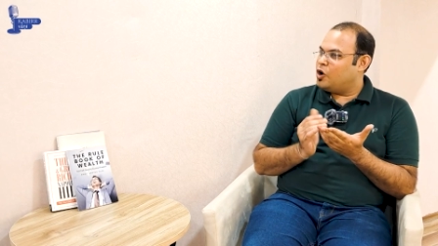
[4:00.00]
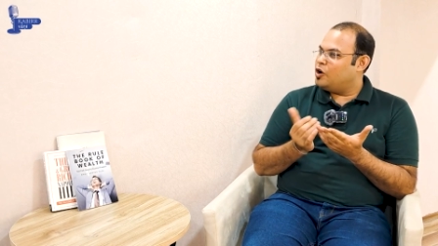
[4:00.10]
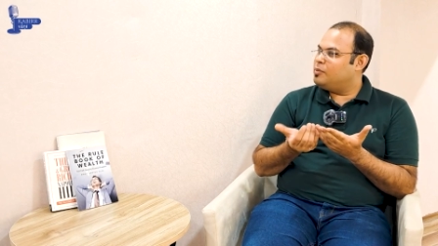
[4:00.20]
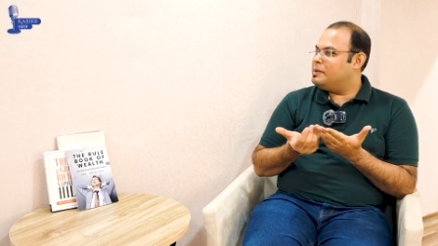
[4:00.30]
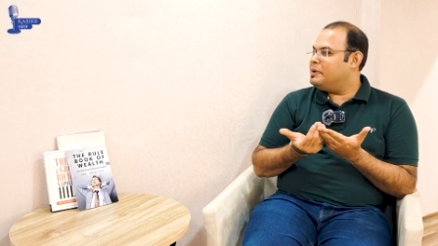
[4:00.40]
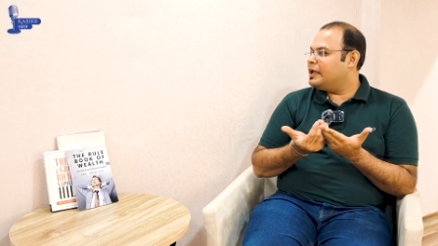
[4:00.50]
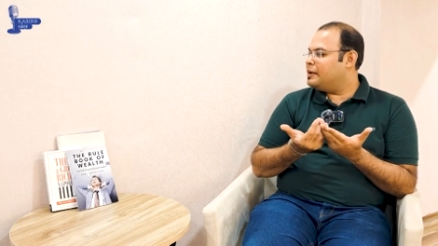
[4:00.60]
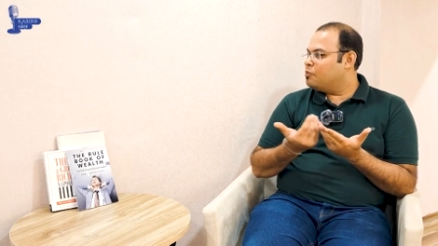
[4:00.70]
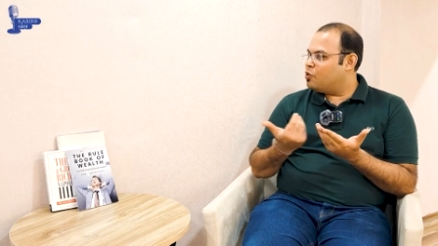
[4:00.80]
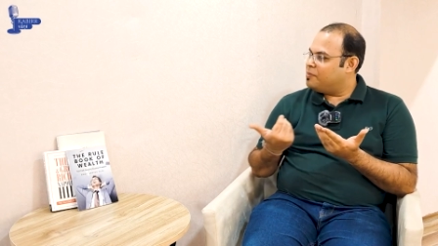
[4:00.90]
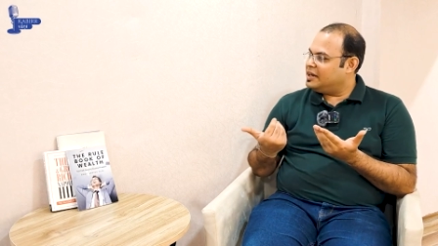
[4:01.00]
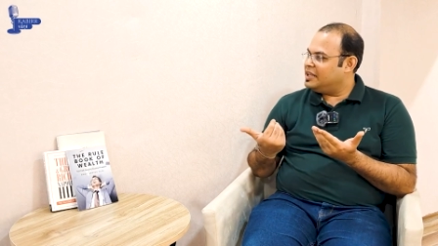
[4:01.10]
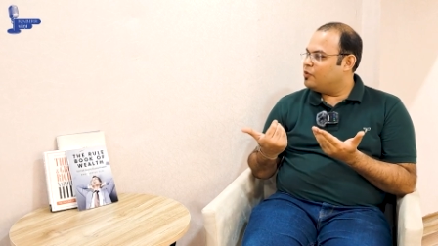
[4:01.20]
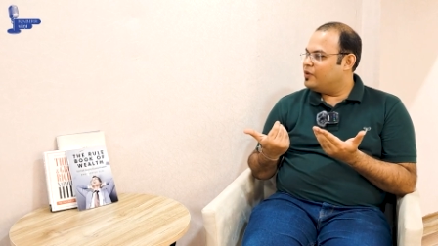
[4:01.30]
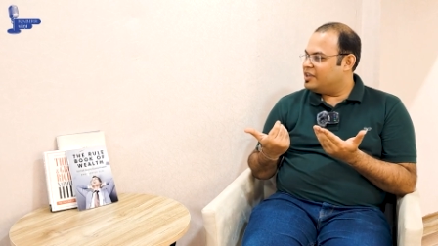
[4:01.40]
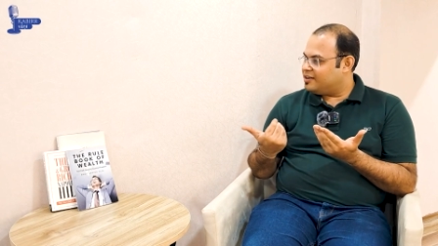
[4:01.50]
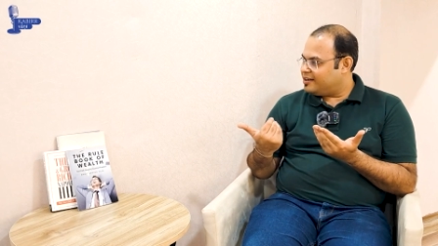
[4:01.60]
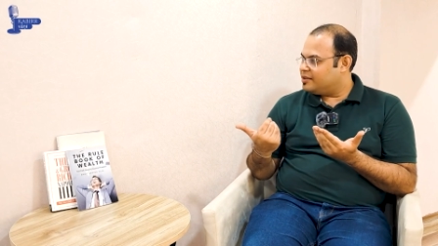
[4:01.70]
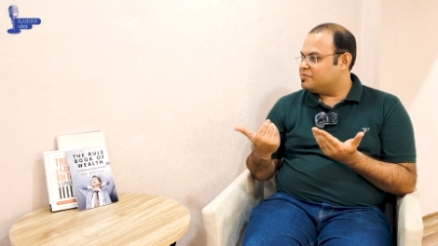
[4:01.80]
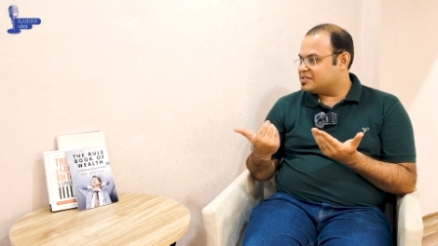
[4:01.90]
or you'll be making more money over here
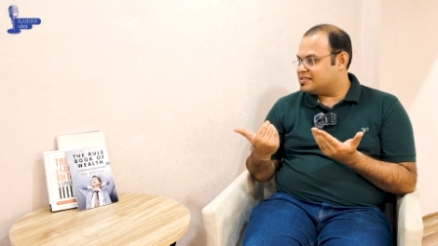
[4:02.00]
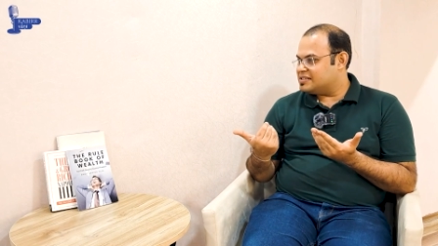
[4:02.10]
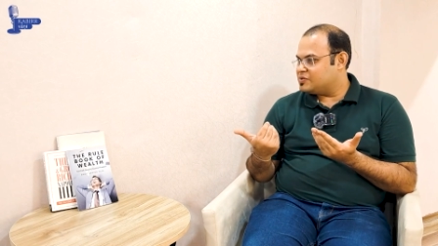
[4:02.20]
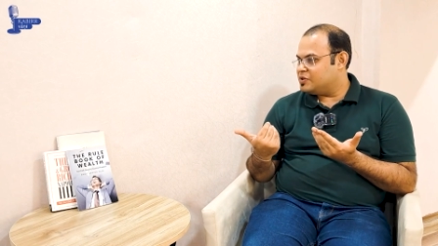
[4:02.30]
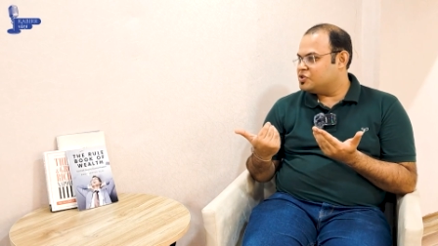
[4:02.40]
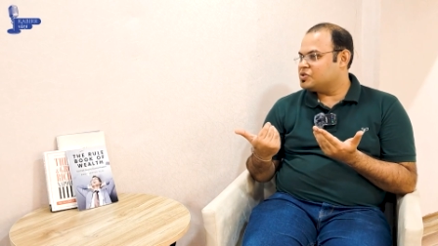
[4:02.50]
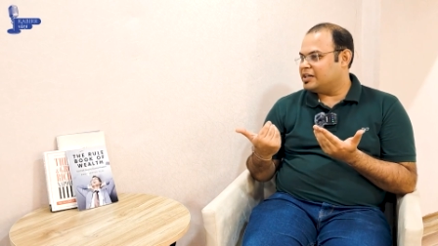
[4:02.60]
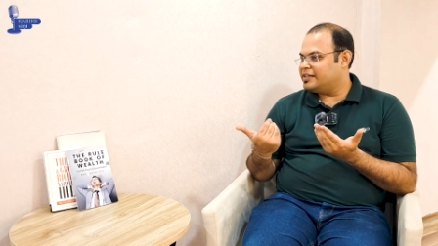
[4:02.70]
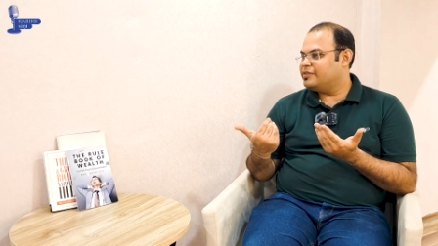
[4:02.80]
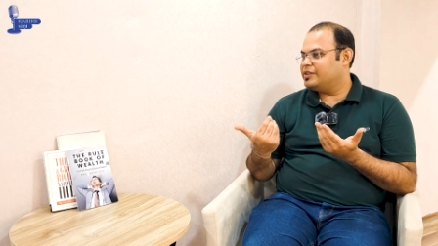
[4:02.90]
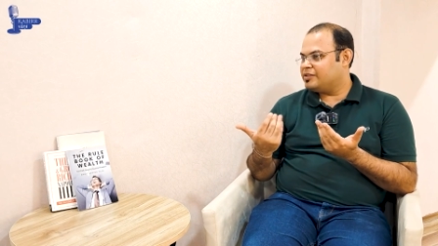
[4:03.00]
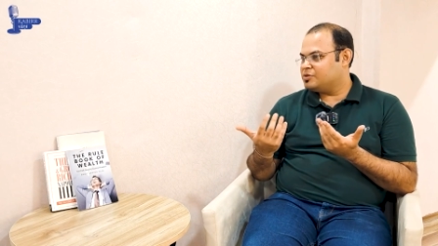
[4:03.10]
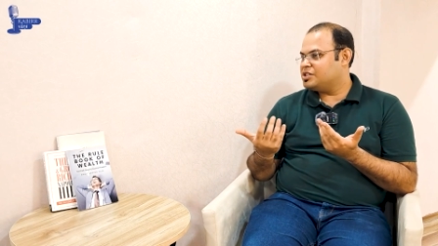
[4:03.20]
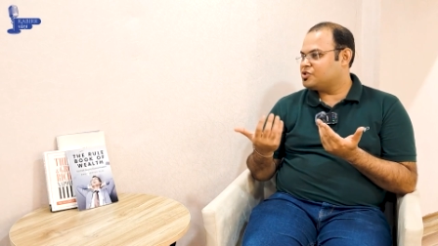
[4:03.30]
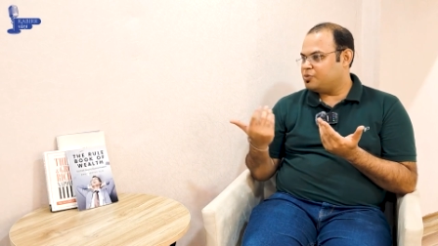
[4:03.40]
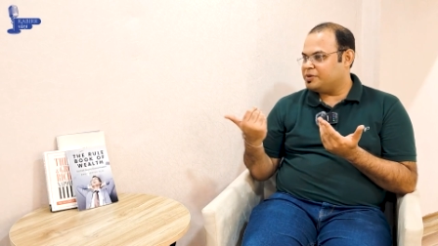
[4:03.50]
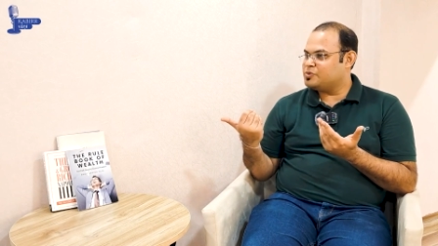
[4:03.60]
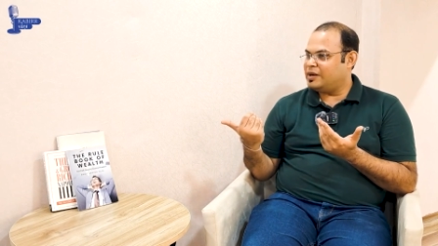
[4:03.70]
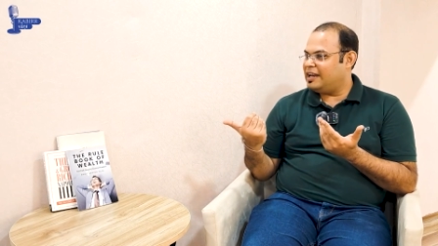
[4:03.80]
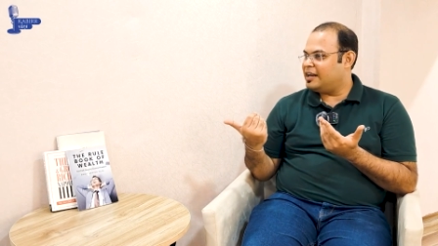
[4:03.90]
in a business which you started with just rupees 1